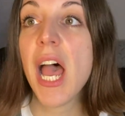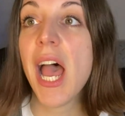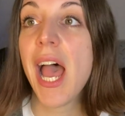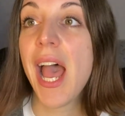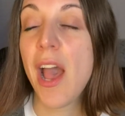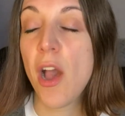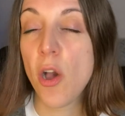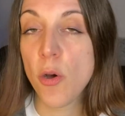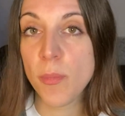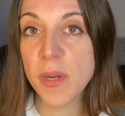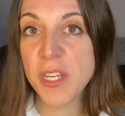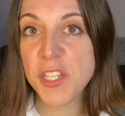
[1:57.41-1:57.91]

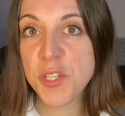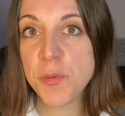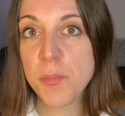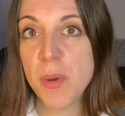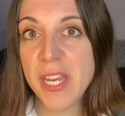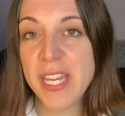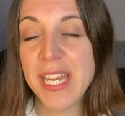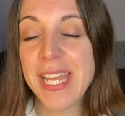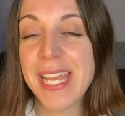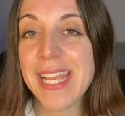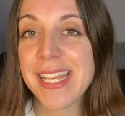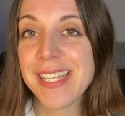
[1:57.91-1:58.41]
how much
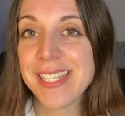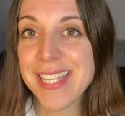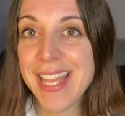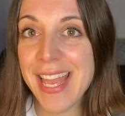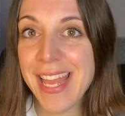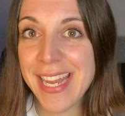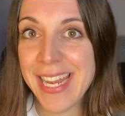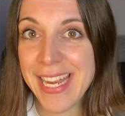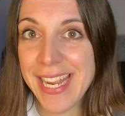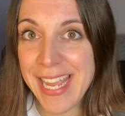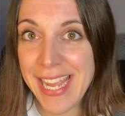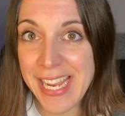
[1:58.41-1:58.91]
money is
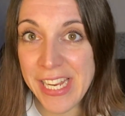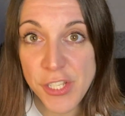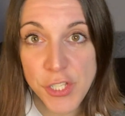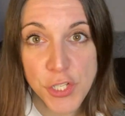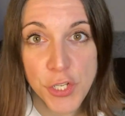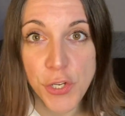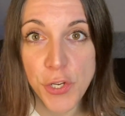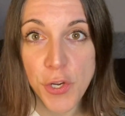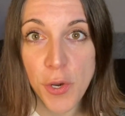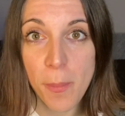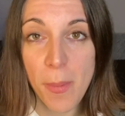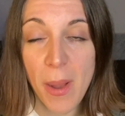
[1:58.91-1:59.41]
getting
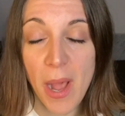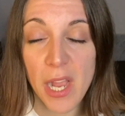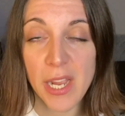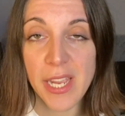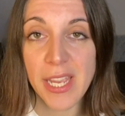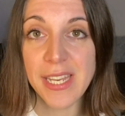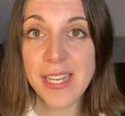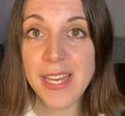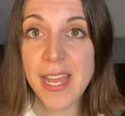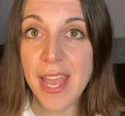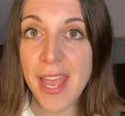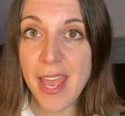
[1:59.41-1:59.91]
into your
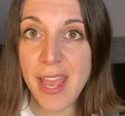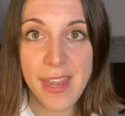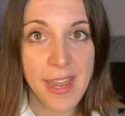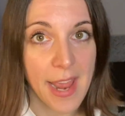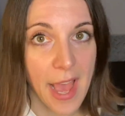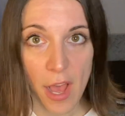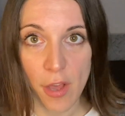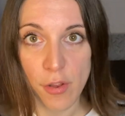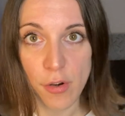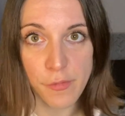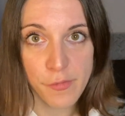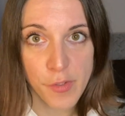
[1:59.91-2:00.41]
pocket and
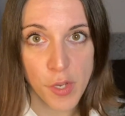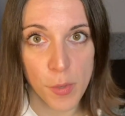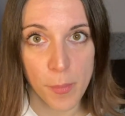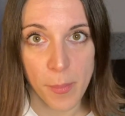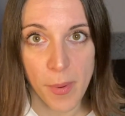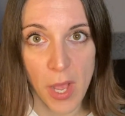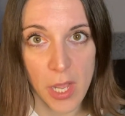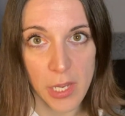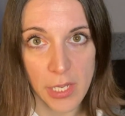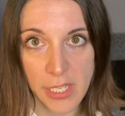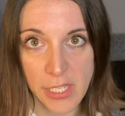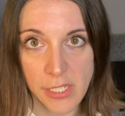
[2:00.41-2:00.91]
out of your
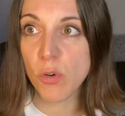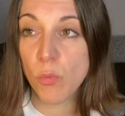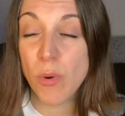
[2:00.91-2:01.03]
pocket.